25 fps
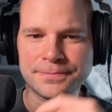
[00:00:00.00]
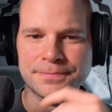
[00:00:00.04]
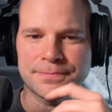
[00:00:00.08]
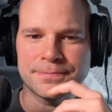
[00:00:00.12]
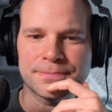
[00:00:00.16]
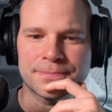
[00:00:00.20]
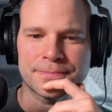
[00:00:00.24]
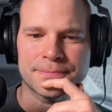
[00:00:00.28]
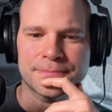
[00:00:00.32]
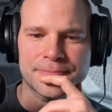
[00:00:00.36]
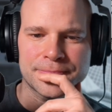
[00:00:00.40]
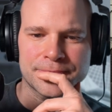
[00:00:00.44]

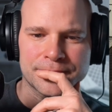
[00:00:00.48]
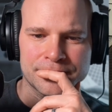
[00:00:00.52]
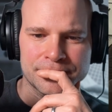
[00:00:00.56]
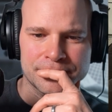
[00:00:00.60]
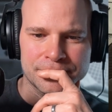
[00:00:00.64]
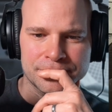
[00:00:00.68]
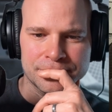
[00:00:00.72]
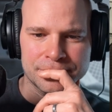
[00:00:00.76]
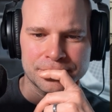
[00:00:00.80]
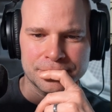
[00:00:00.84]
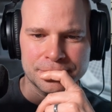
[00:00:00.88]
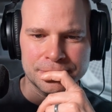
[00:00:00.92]

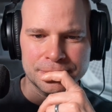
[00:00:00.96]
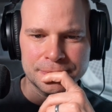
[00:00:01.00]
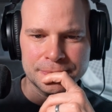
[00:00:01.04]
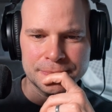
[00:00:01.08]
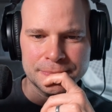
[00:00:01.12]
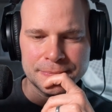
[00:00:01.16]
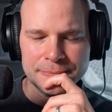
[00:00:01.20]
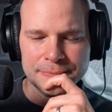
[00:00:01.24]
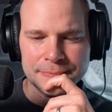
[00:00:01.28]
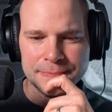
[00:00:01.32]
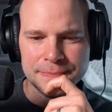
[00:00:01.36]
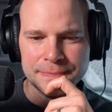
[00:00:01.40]

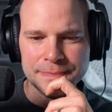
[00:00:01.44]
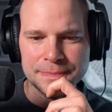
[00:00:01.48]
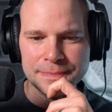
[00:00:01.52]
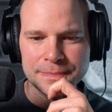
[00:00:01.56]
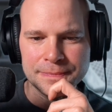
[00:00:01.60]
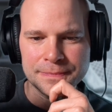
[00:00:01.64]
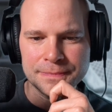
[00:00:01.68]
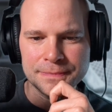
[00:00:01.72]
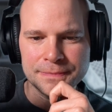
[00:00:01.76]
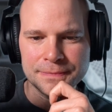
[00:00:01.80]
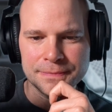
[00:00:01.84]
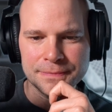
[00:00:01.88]

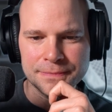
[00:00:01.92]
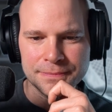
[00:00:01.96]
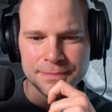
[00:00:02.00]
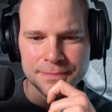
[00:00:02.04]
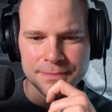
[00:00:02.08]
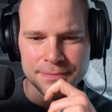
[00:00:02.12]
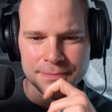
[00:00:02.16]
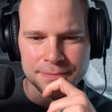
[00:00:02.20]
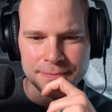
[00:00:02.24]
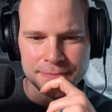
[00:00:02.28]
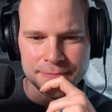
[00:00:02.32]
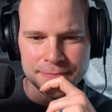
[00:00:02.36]

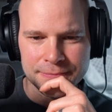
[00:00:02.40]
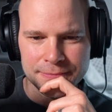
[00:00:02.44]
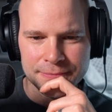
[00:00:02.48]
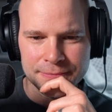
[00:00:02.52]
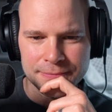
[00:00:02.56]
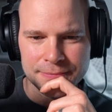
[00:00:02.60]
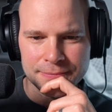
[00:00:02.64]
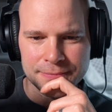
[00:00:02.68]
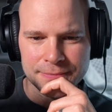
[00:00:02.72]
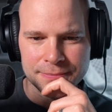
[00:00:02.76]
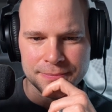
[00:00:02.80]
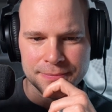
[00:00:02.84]

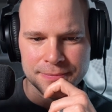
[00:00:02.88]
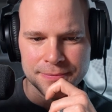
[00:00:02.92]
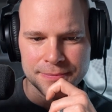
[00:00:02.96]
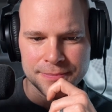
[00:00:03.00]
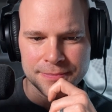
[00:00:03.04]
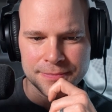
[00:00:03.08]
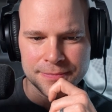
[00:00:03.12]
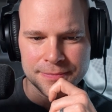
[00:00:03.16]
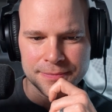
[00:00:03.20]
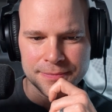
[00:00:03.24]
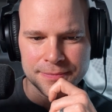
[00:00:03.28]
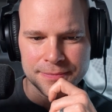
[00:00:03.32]

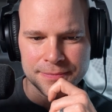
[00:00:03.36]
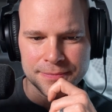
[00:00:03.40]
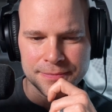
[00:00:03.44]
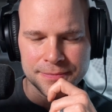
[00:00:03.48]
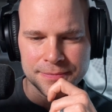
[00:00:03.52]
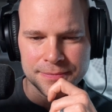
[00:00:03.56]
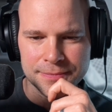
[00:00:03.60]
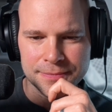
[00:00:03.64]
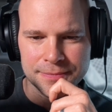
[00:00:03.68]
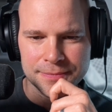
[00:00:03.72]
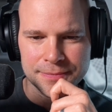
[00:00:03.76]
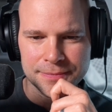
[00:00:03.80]

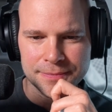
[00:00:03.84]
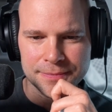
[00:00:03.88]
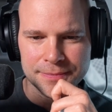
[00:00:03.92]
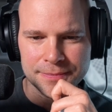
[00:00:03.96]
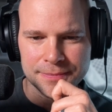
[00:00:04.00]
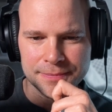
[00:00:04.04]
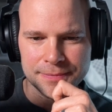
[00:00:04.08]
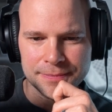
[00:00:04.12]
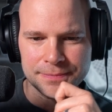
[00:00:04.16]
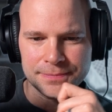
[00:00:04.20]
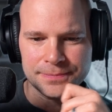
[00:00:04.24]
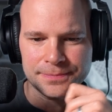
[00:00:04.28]
(silent)